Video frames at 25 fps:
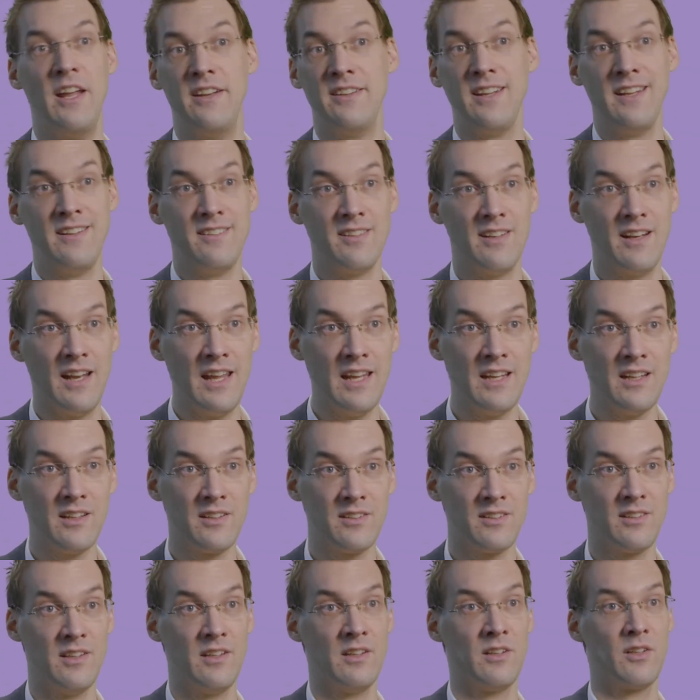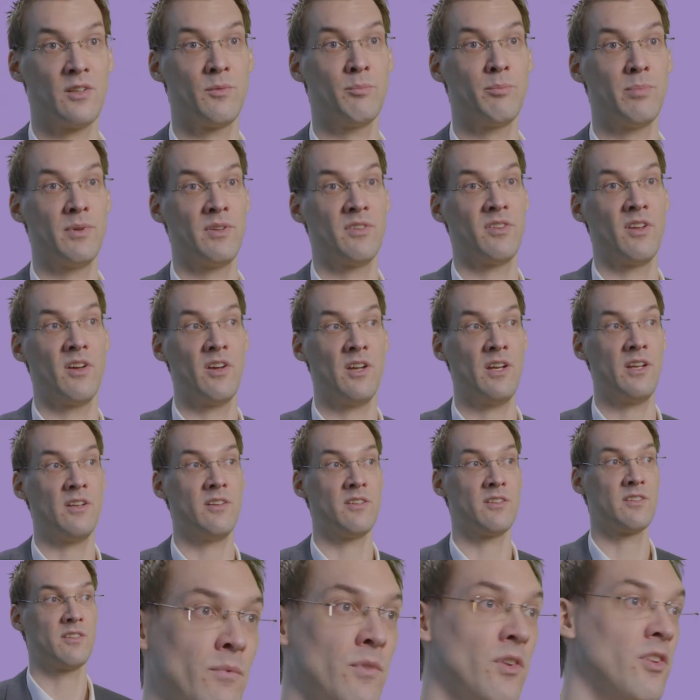data lakes
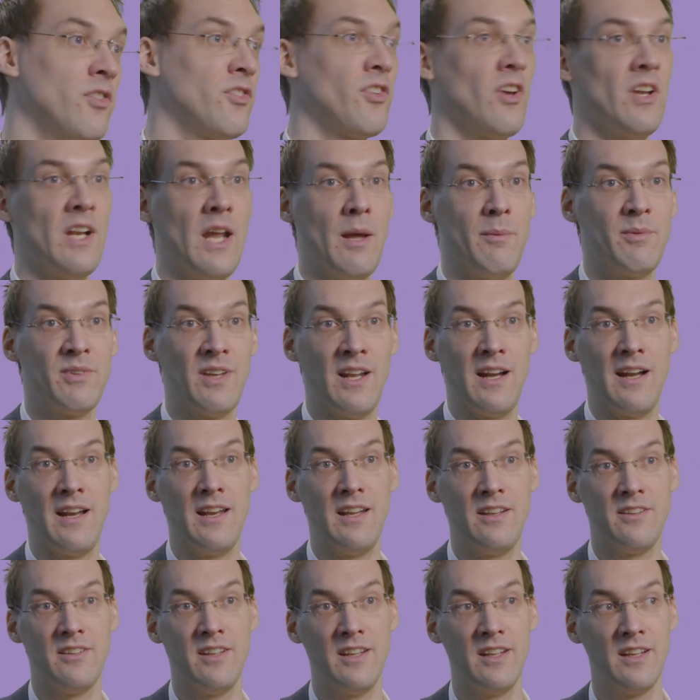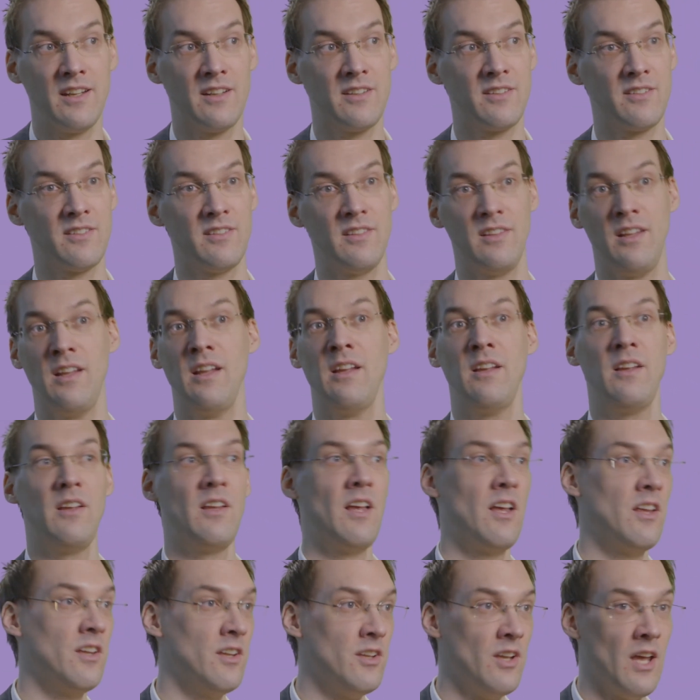besides Synapse Analytics,
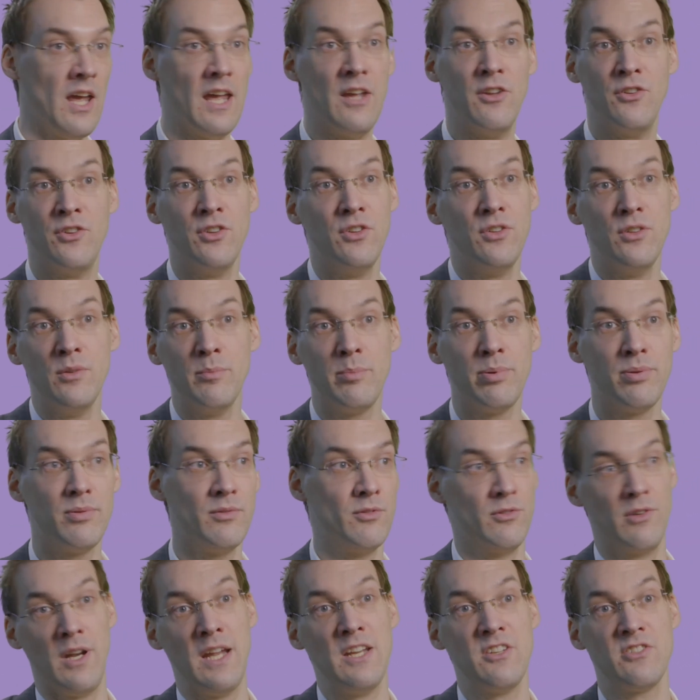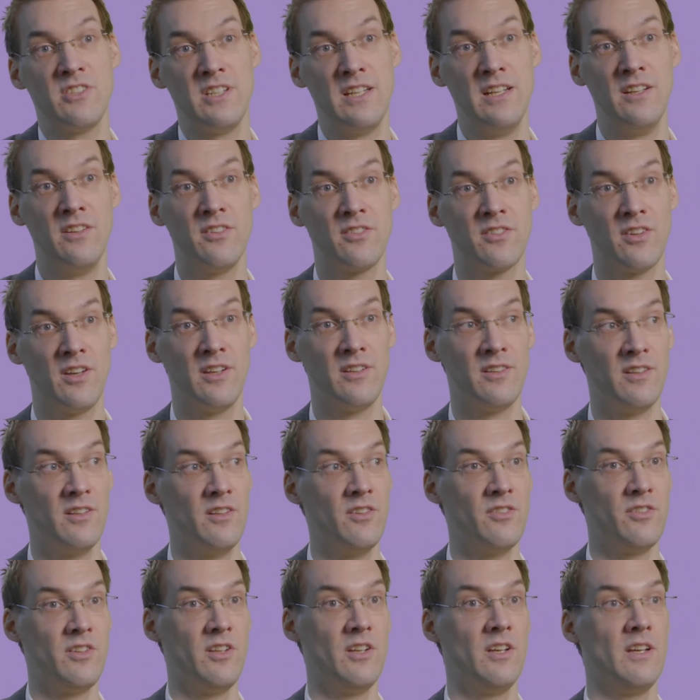Hadoop or HDInsight in
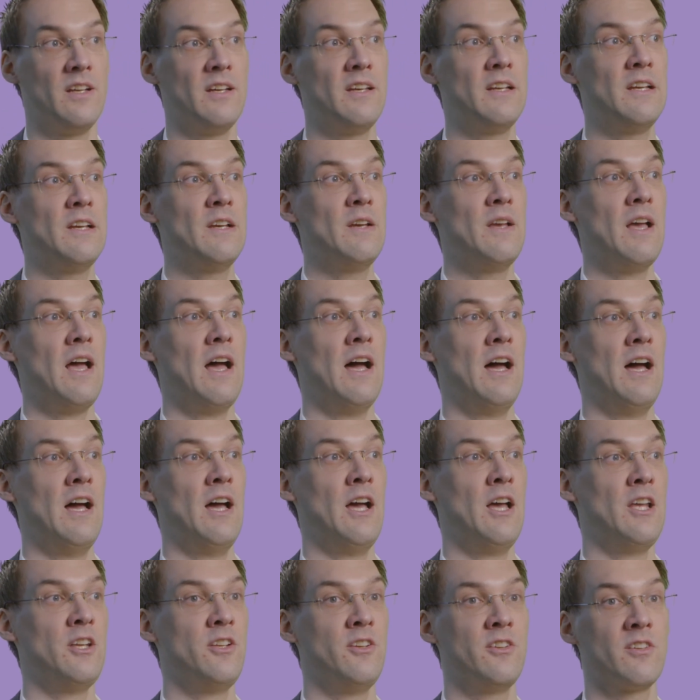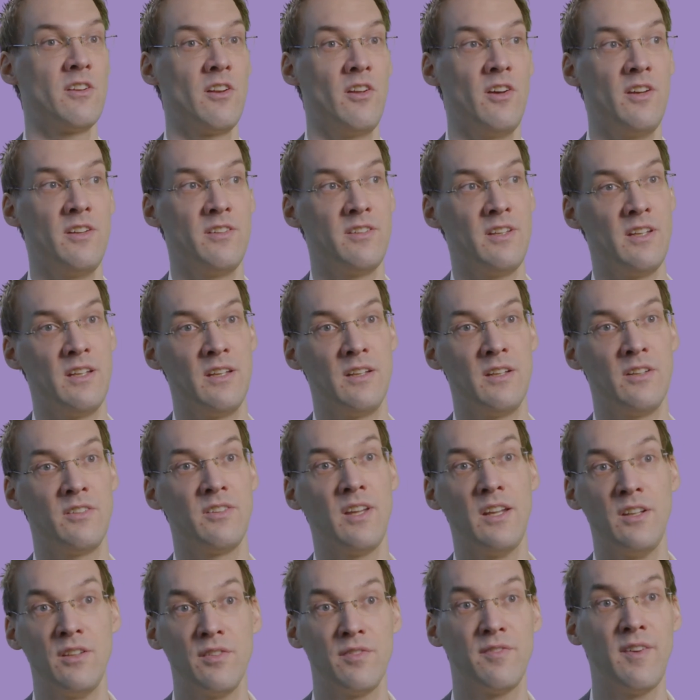Azure, utilizing
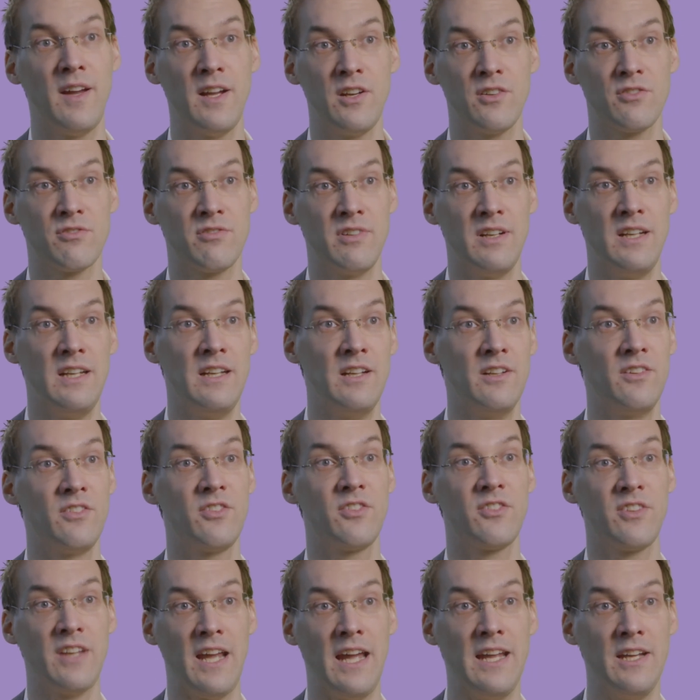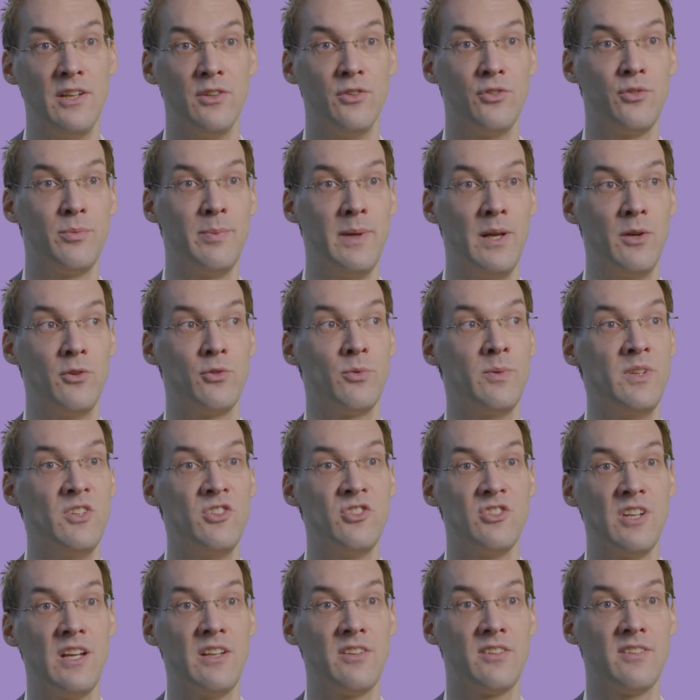Data Factory at scale to be able to
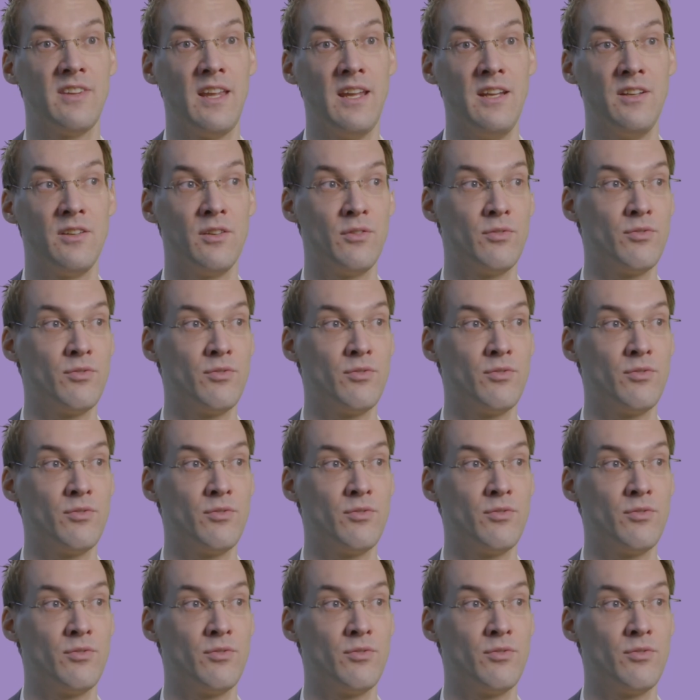ingest data